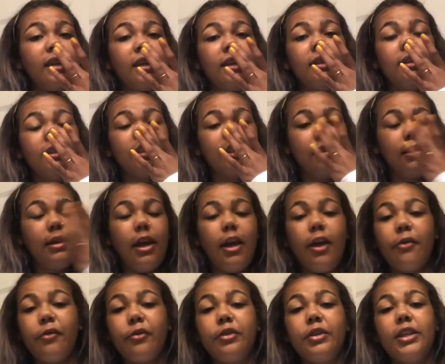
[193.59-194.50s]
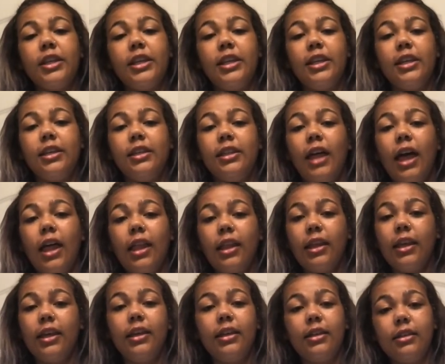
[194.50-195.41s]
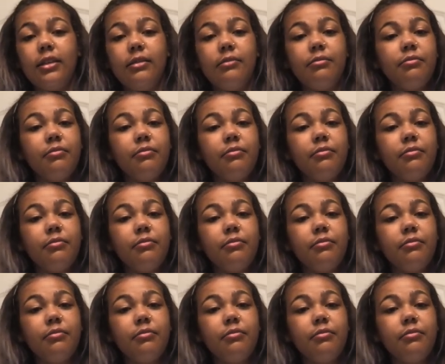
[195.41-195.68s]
skincare routine that like,